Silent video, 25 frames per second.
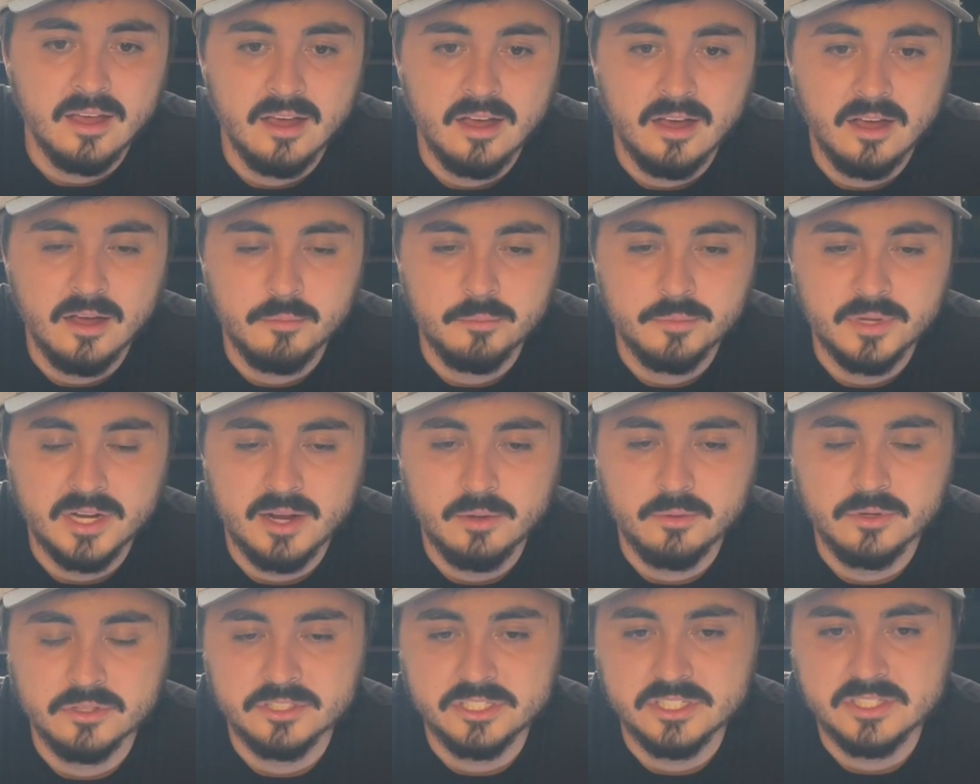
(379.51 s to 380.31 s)
But
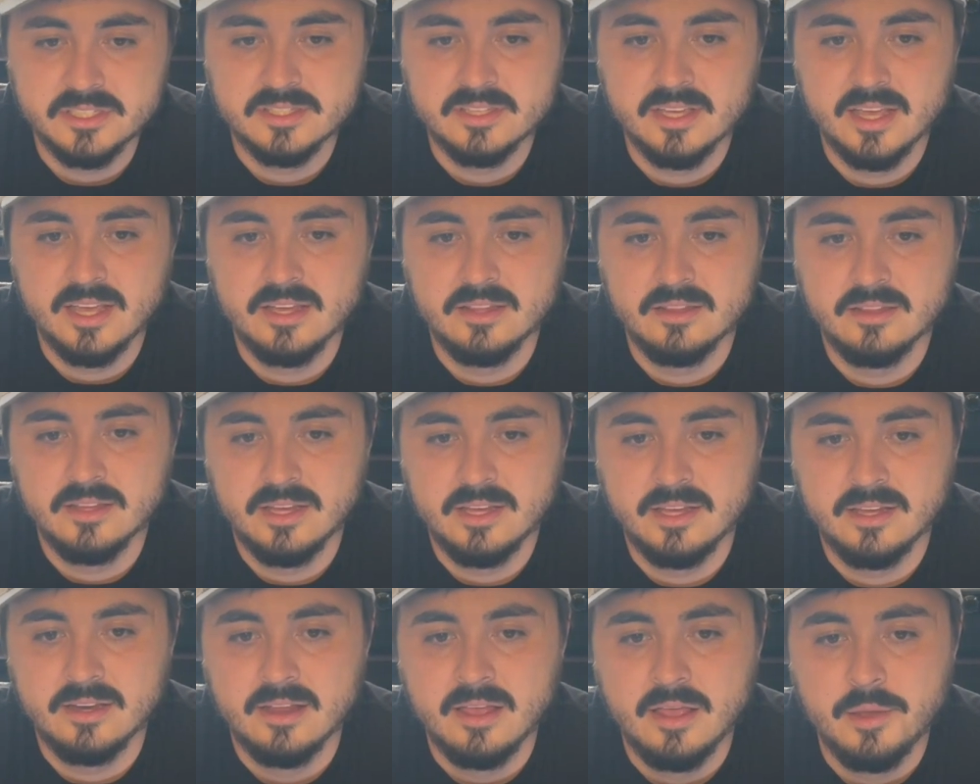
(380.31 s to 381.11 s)
I will just say
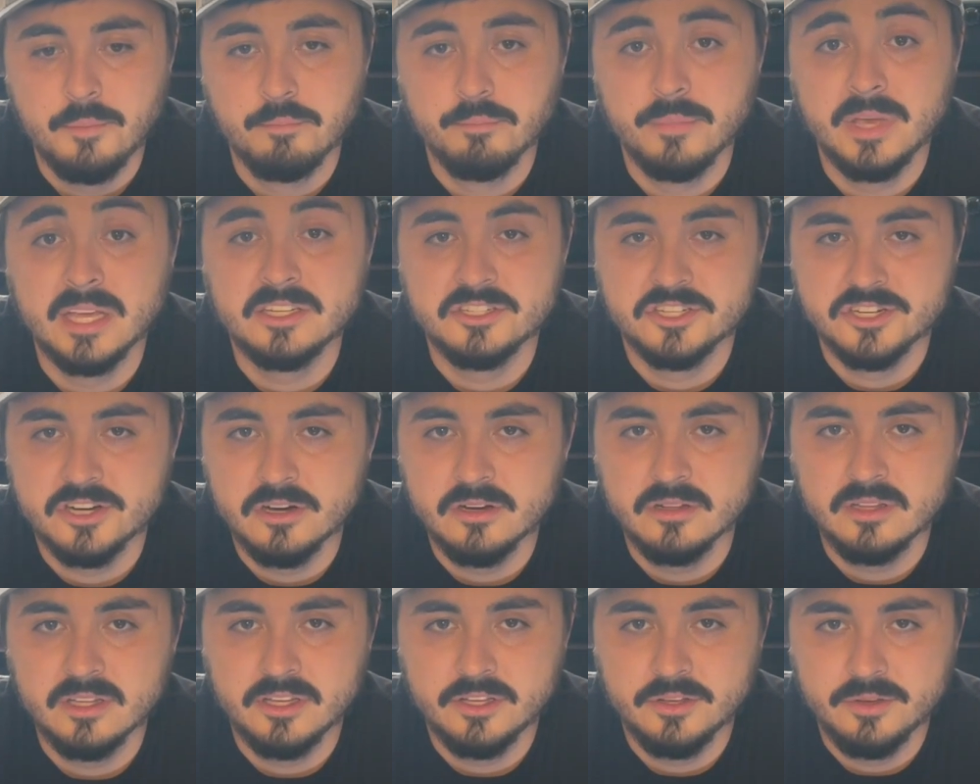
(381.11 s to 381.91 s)
that make
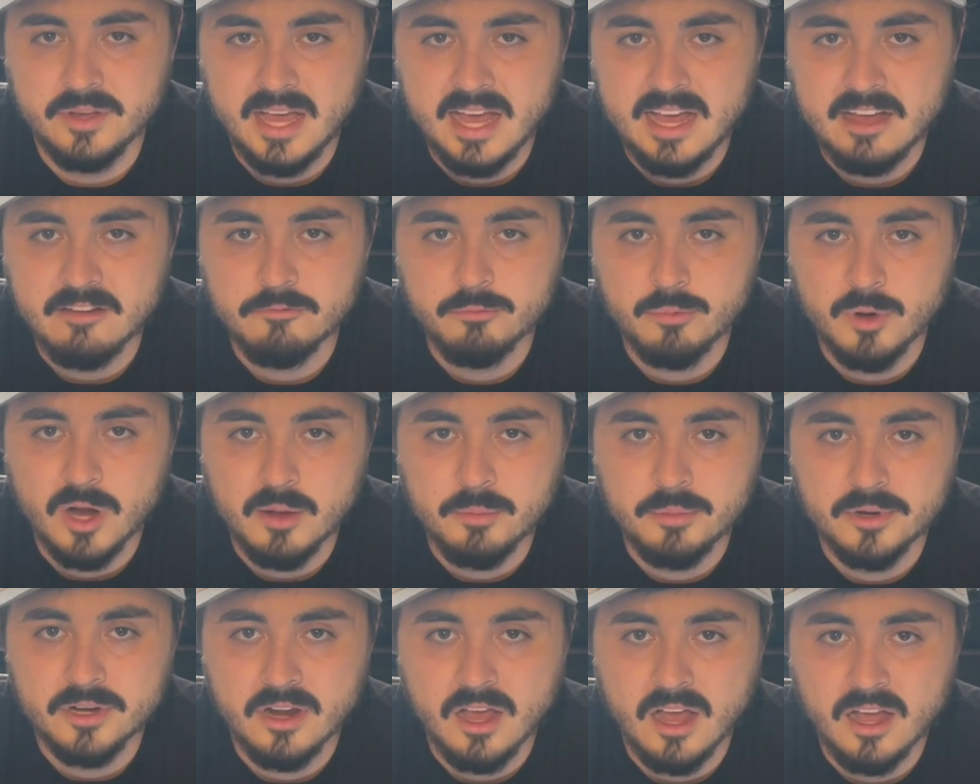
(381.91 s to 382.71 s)
sure that you have
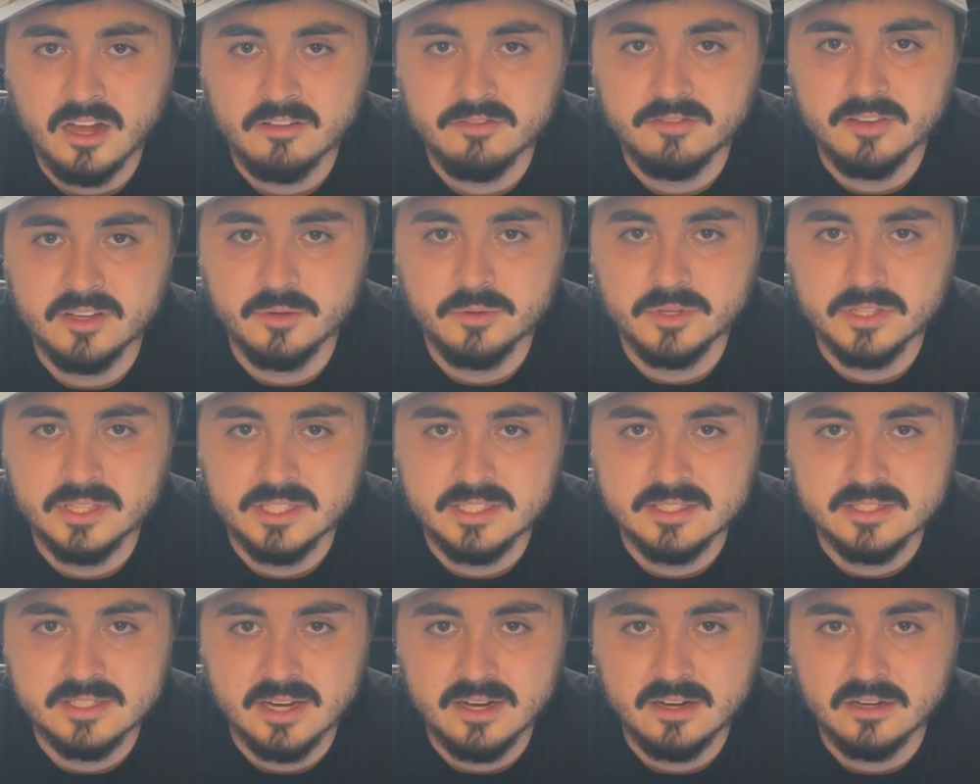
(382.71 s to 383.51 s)
proper knock fit with
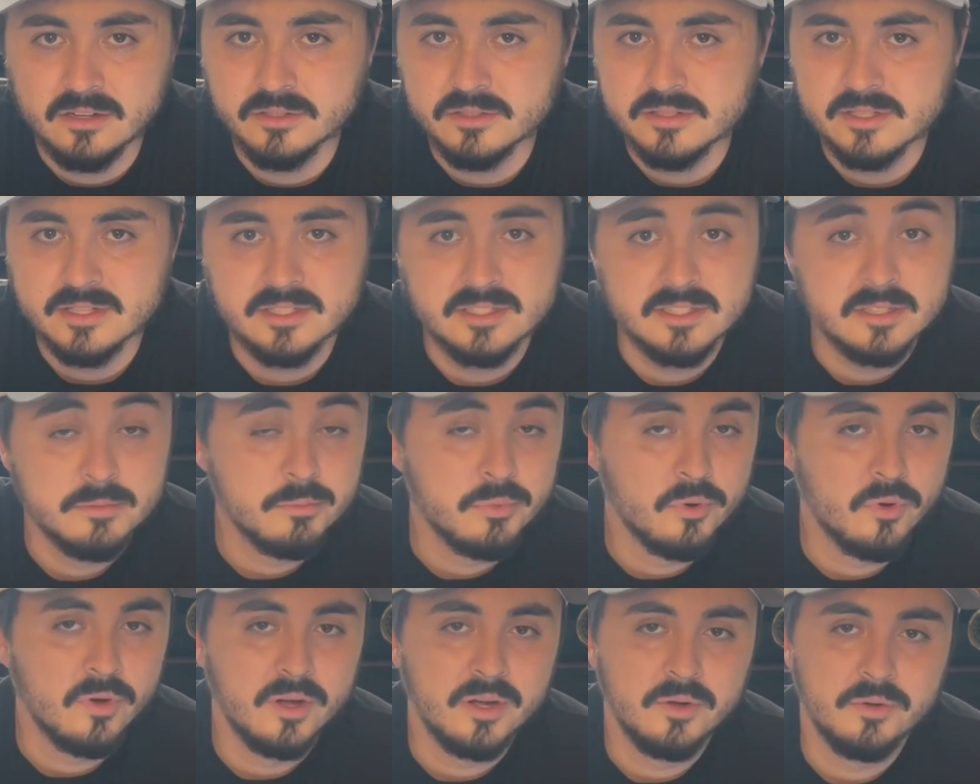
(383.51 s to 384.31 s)
these arrows. It's
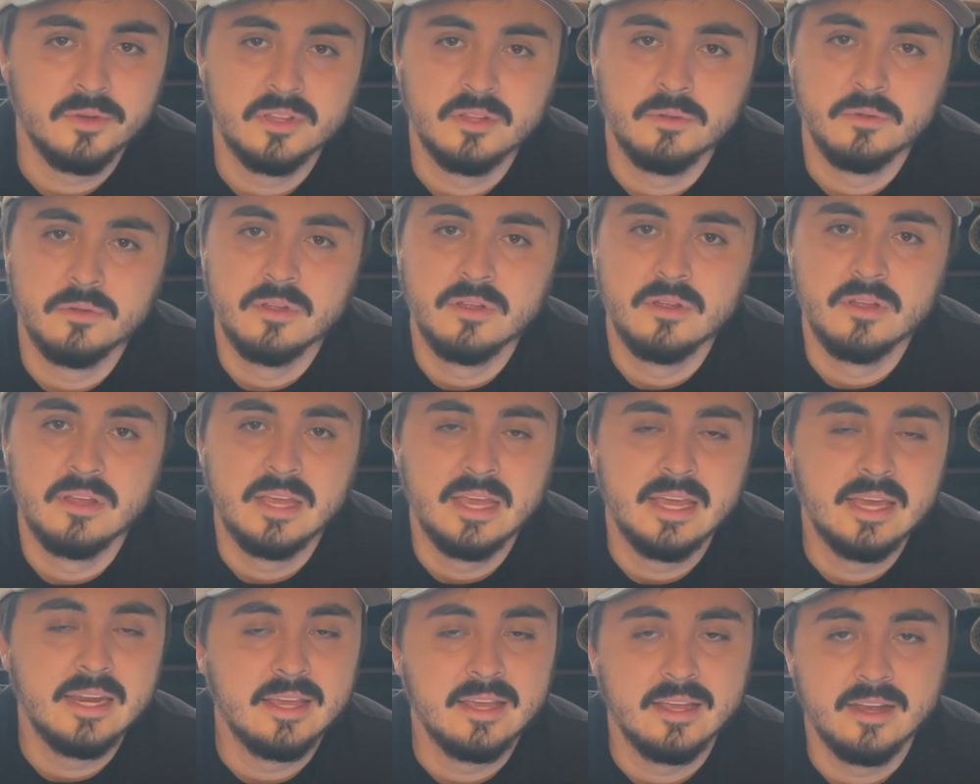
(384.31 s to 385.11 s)
important with
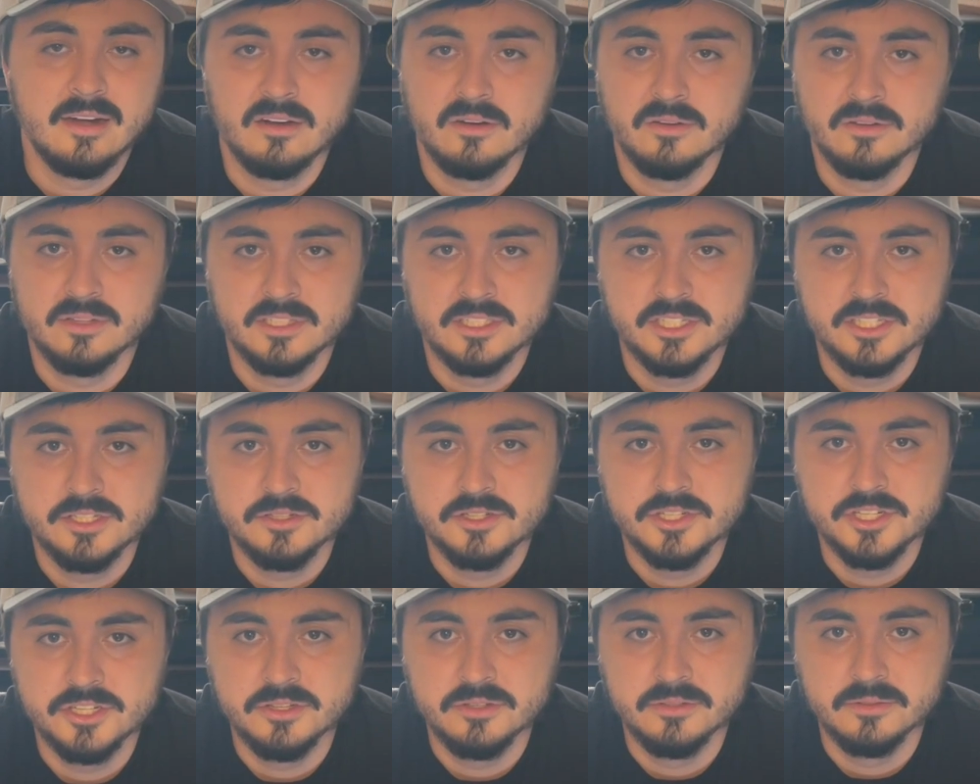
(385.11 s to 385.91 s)
any arrow that you
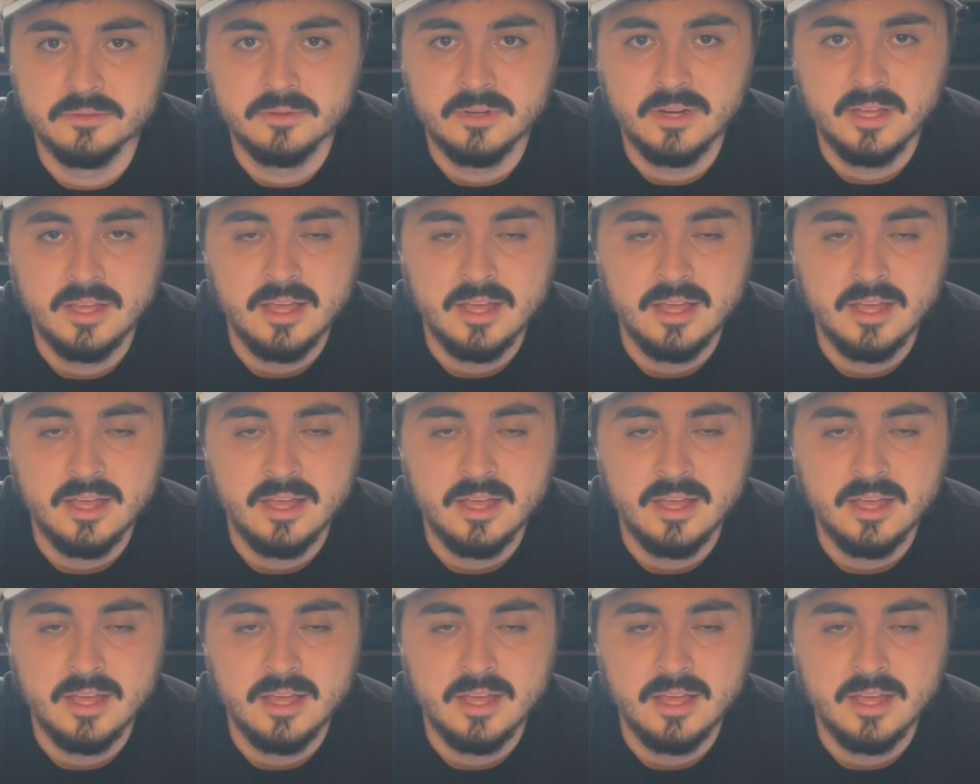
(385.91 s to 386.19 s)
shoot.